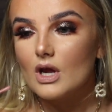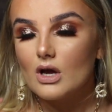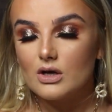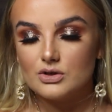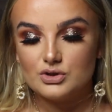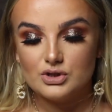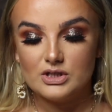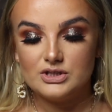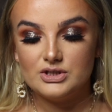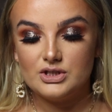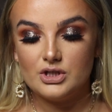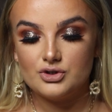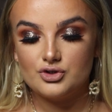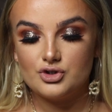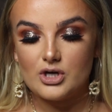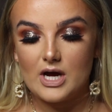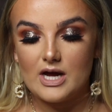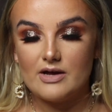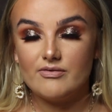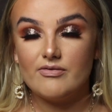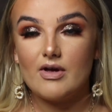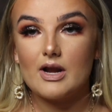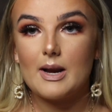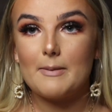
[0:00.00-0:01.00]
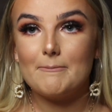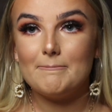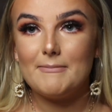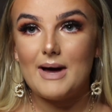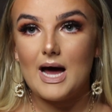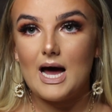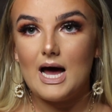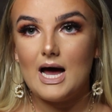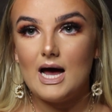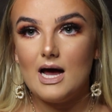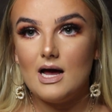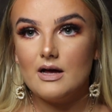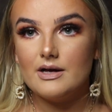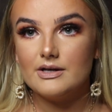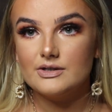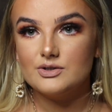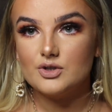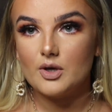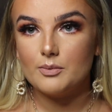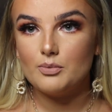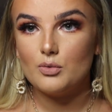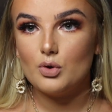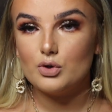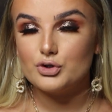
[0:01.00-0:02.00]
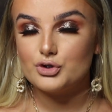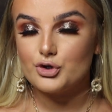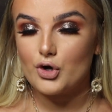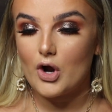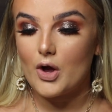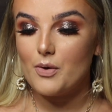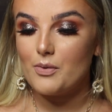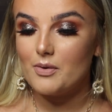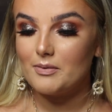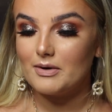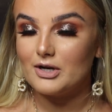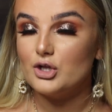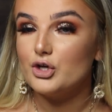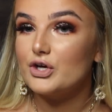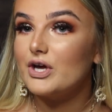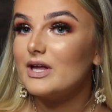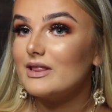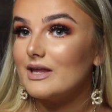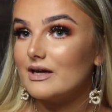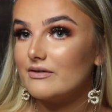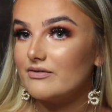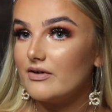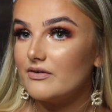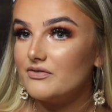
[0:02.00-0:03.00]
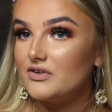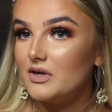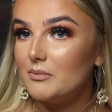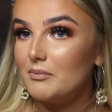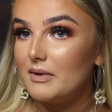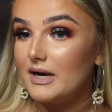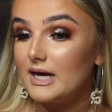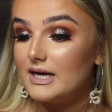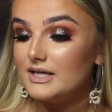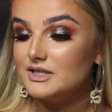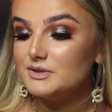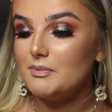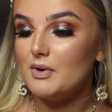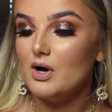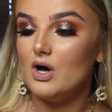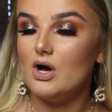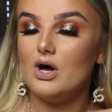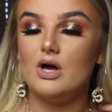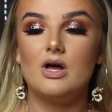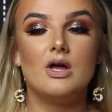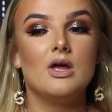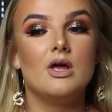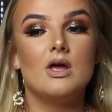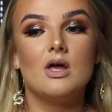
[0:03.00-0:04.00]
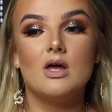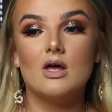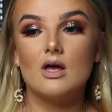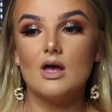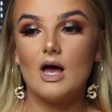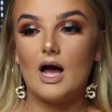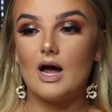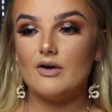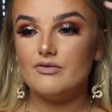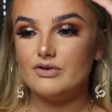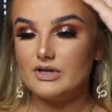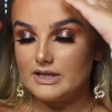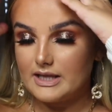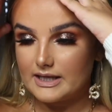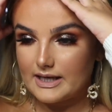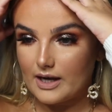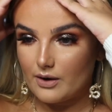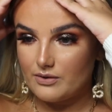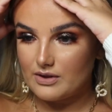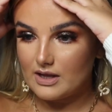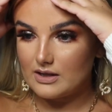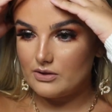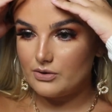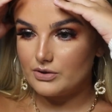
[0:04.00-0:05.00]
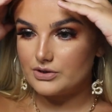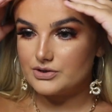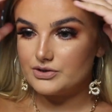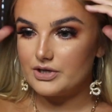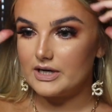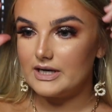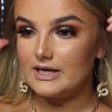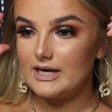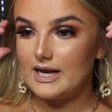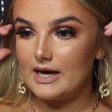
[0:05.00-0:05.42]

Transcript: So this does dry very matte, so I'm not sure how I'm going to look in like 15 minutes, but I really like how that looks right